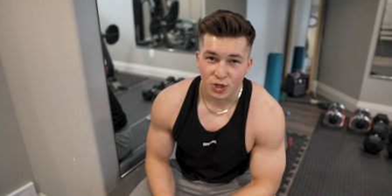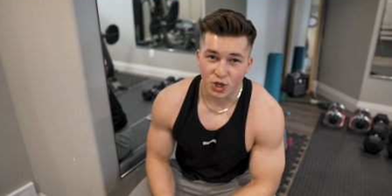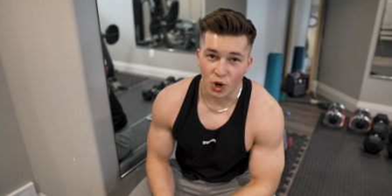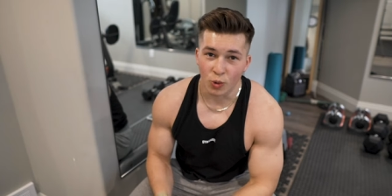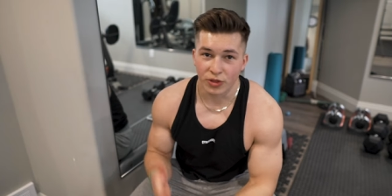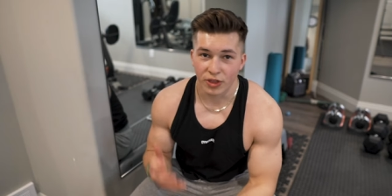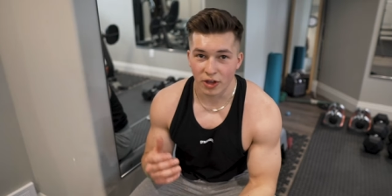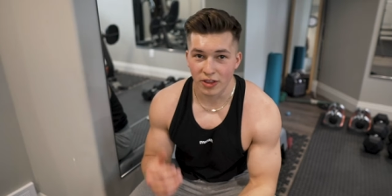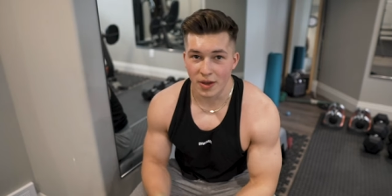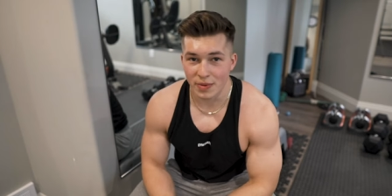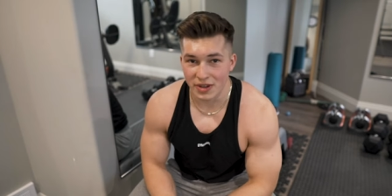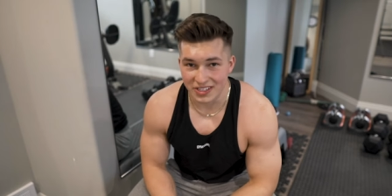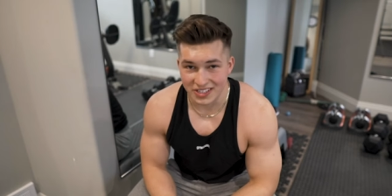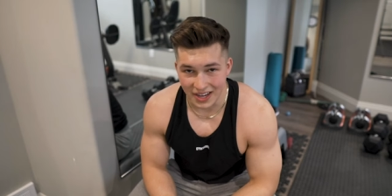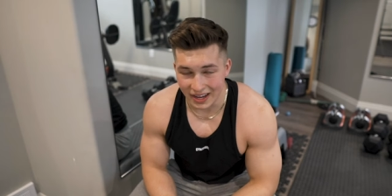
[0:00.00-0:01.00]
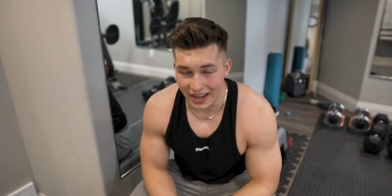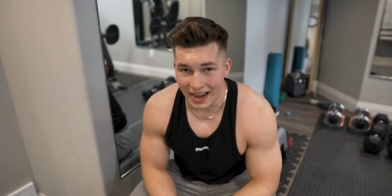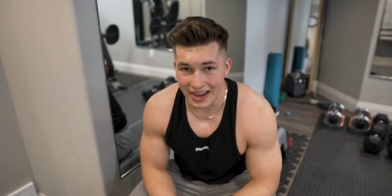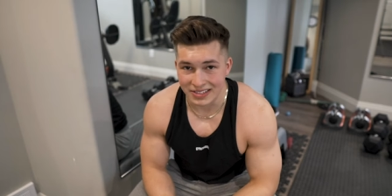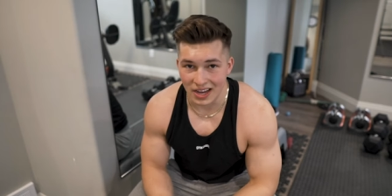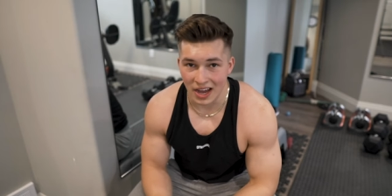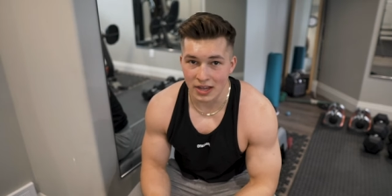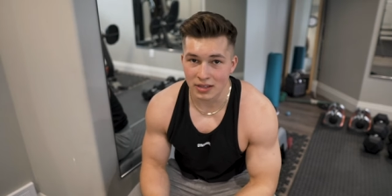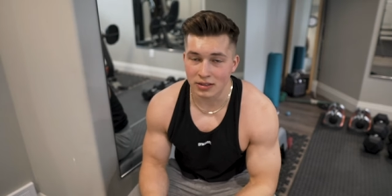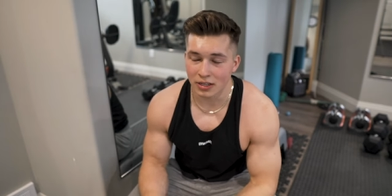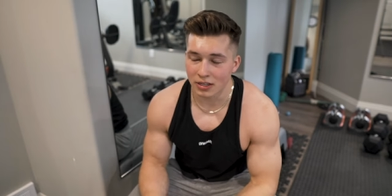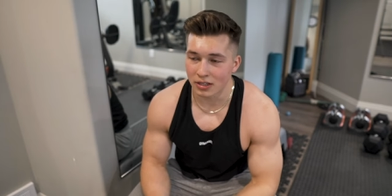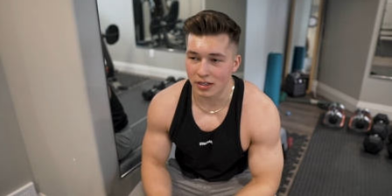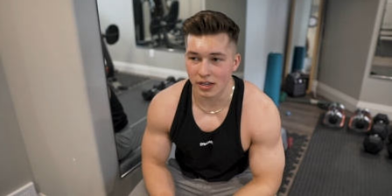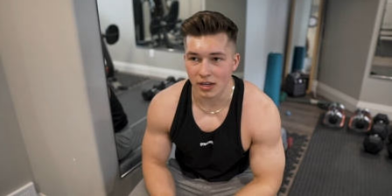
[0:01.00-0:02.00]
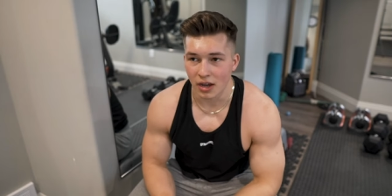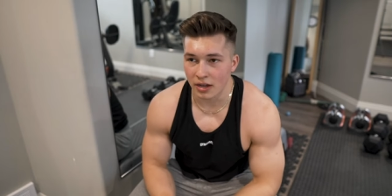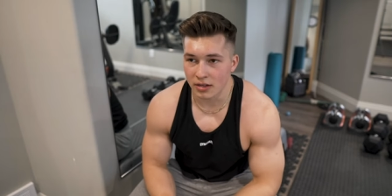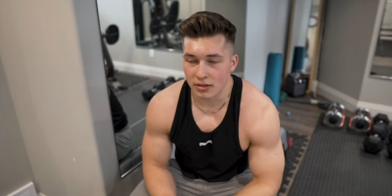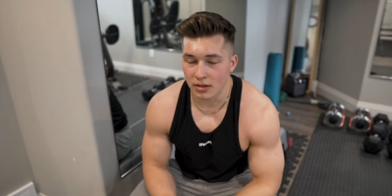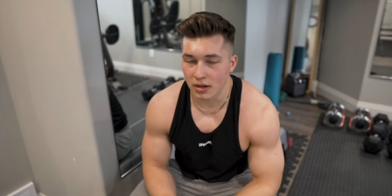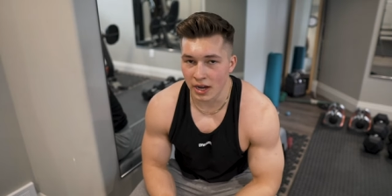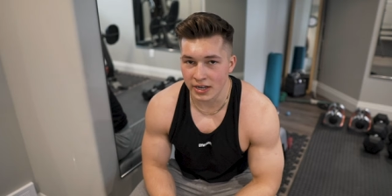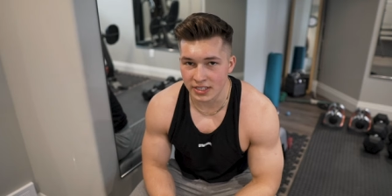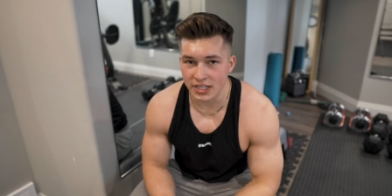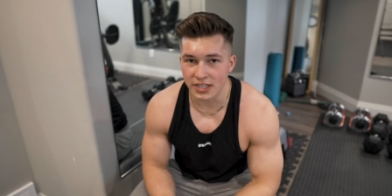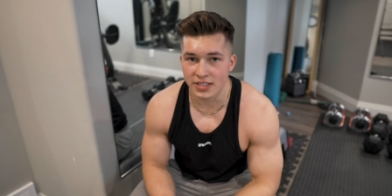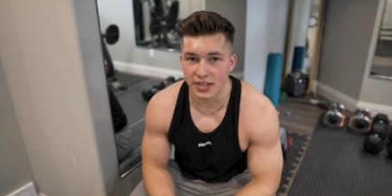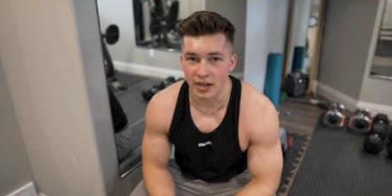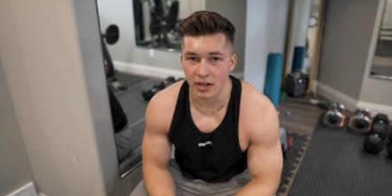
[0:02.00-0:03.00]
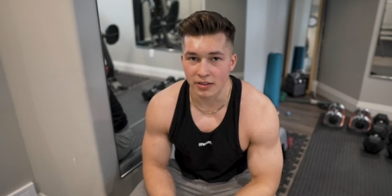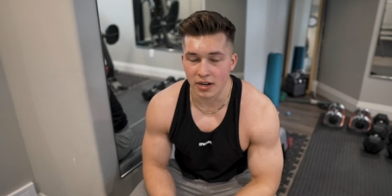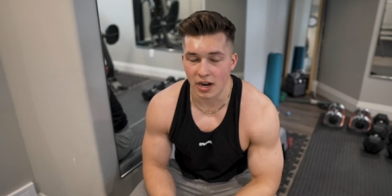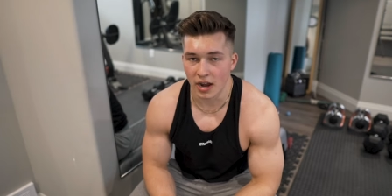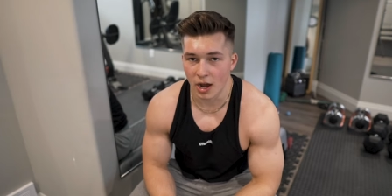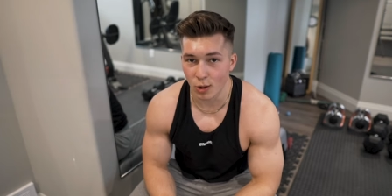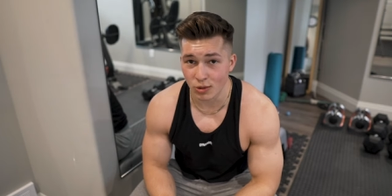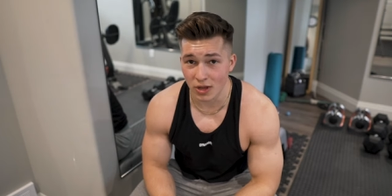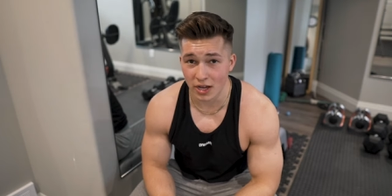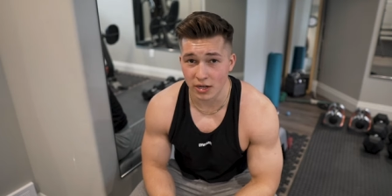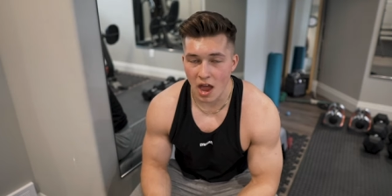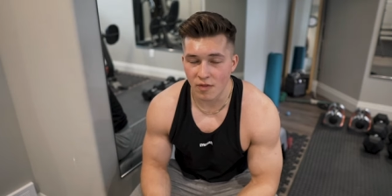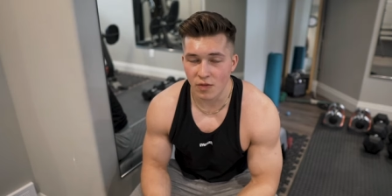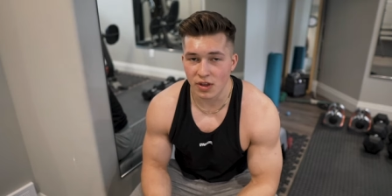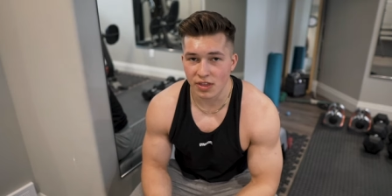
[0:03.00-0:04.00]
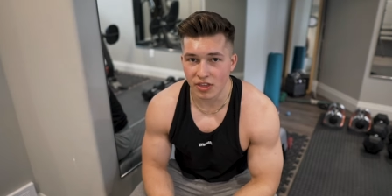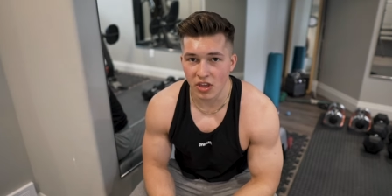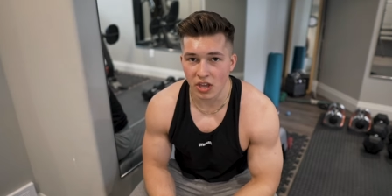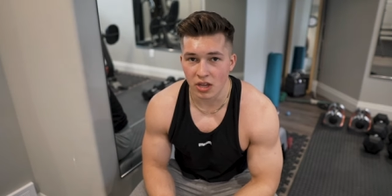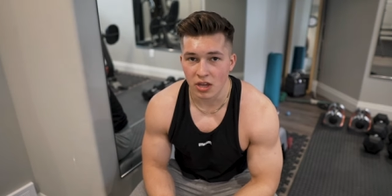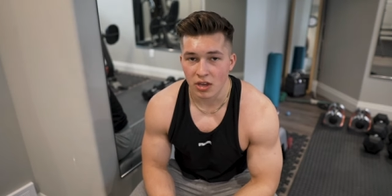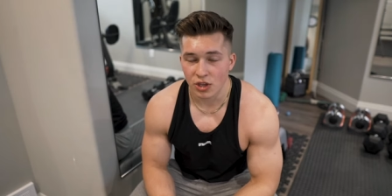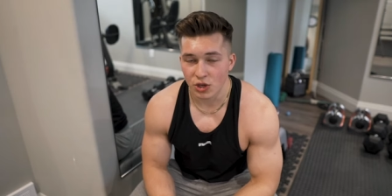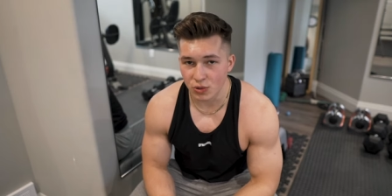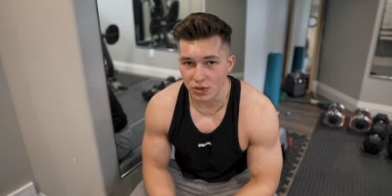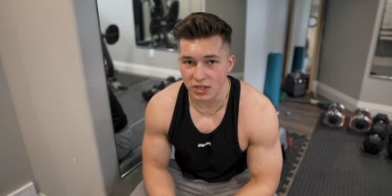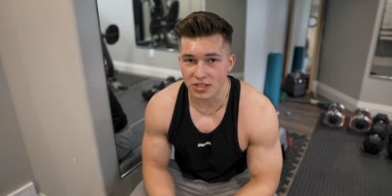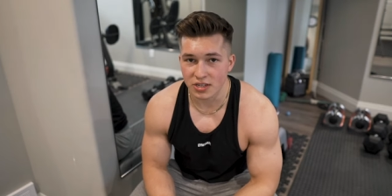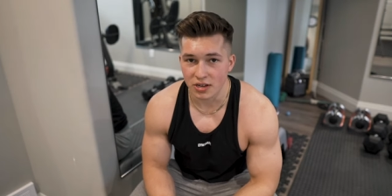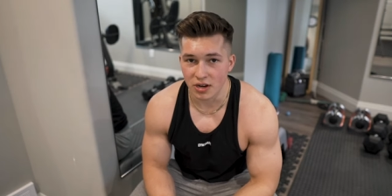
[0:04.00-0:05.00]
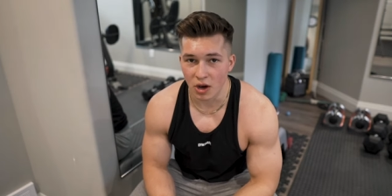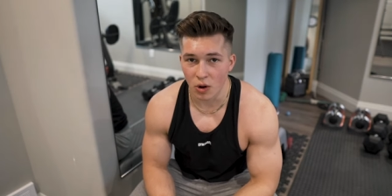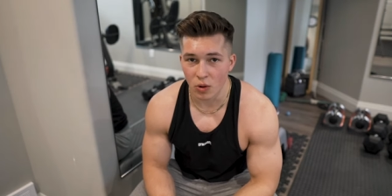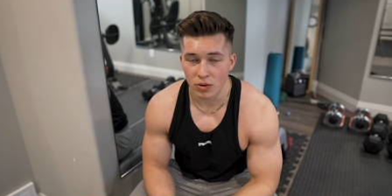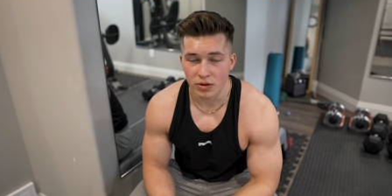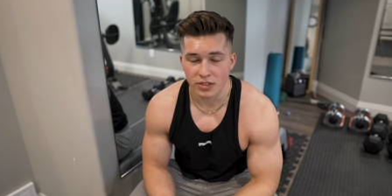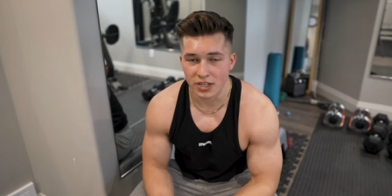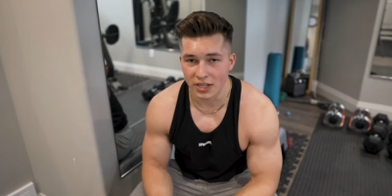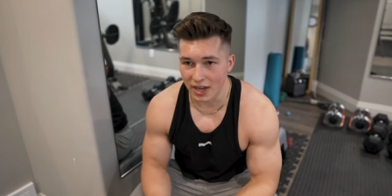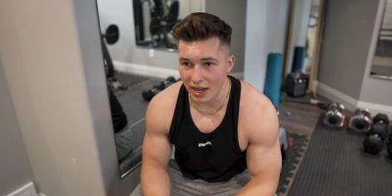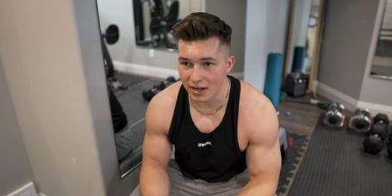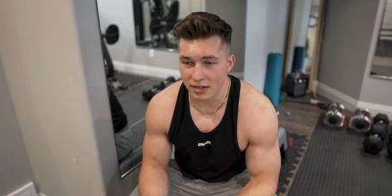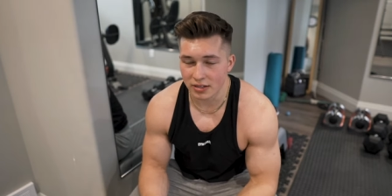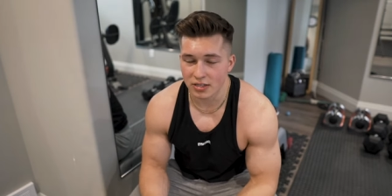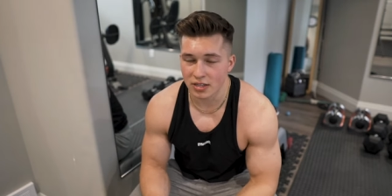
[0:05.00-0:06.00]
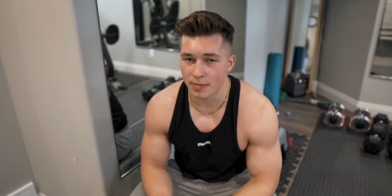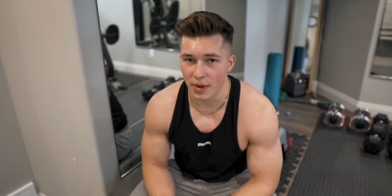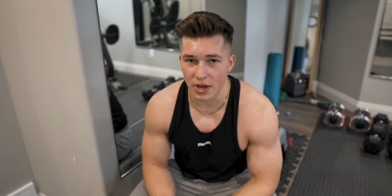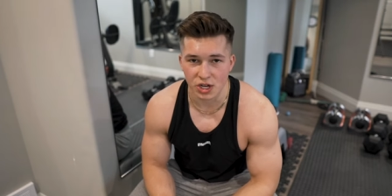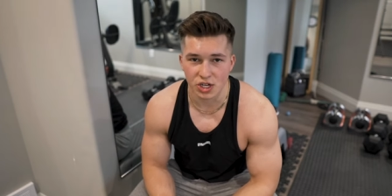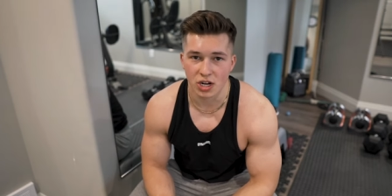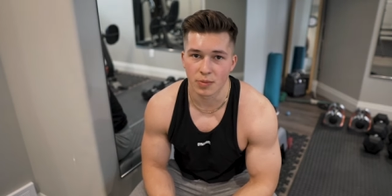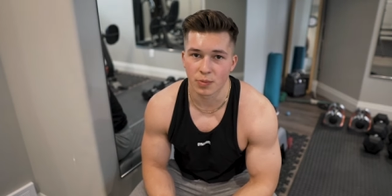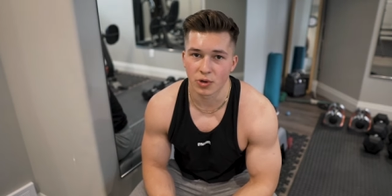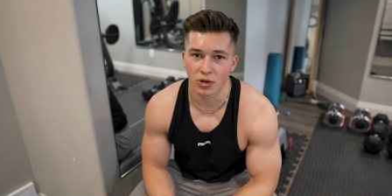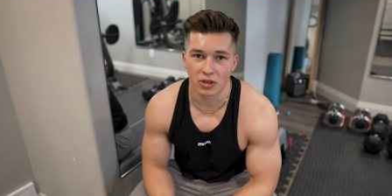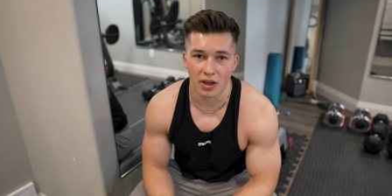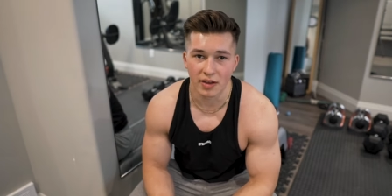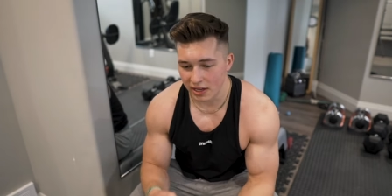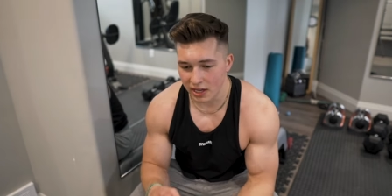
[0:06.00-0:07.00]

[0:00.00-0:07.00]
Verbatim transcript: So with all that being said, guys, I literally, I, I detailed and I outlined everything you need to know to get into the best shape of your life.